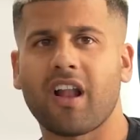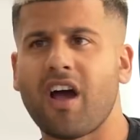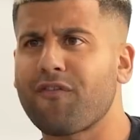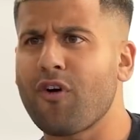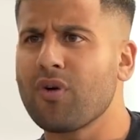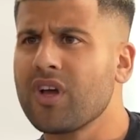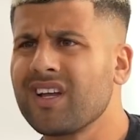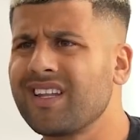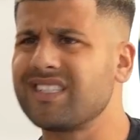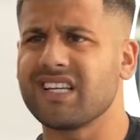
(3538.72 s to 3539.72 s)
they're like,
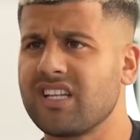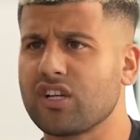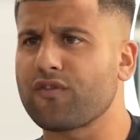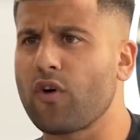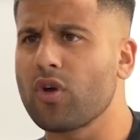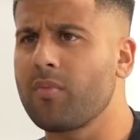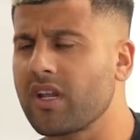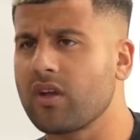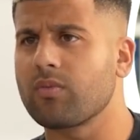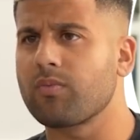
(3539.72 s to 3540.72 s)
these idiots, throw your
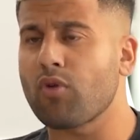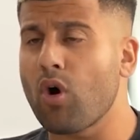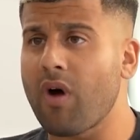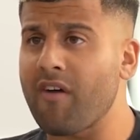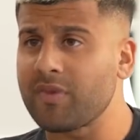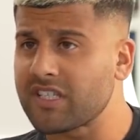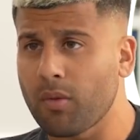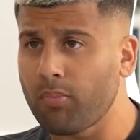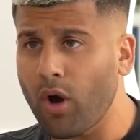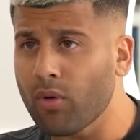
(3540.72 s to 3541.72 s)
money. Bro, I've missed the
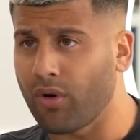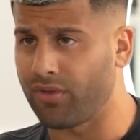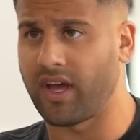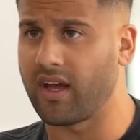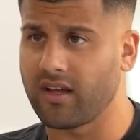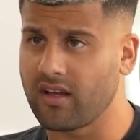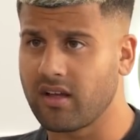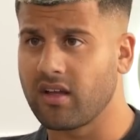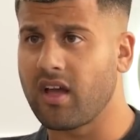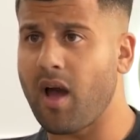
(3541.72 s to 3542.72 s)
boat on that.
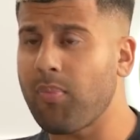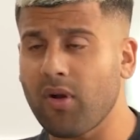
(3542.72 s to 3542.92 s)
And